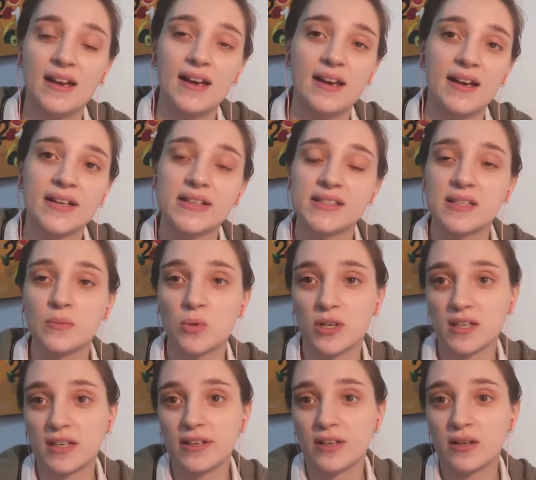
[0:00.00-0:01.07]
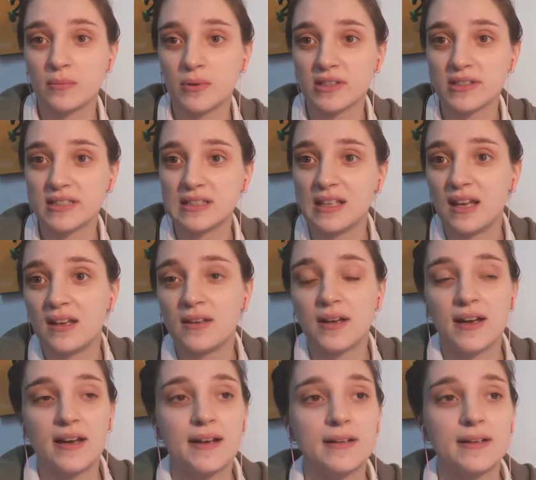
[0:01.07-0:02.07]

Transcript: because I'm working on Boxing Day.